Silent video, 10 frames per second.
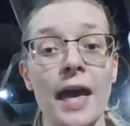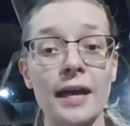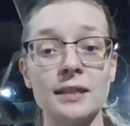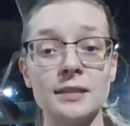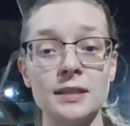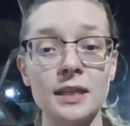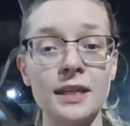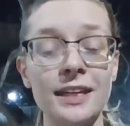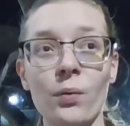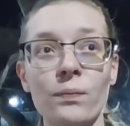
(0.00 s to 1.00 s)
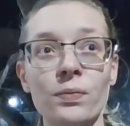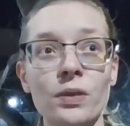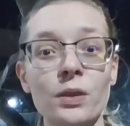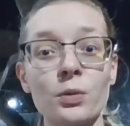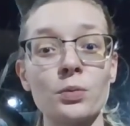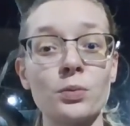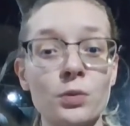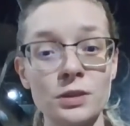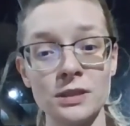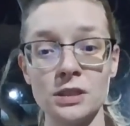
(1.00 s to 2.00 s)
and the
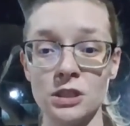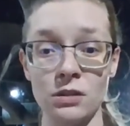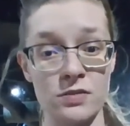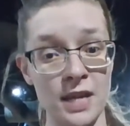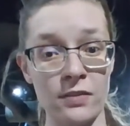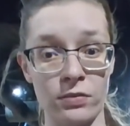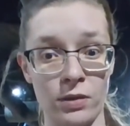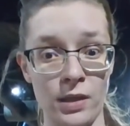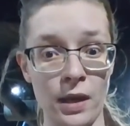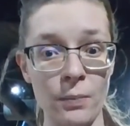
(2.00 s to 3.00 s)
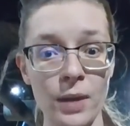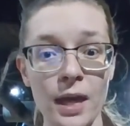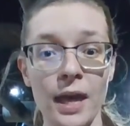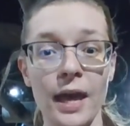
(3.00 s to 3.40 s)
rules that you have set for them.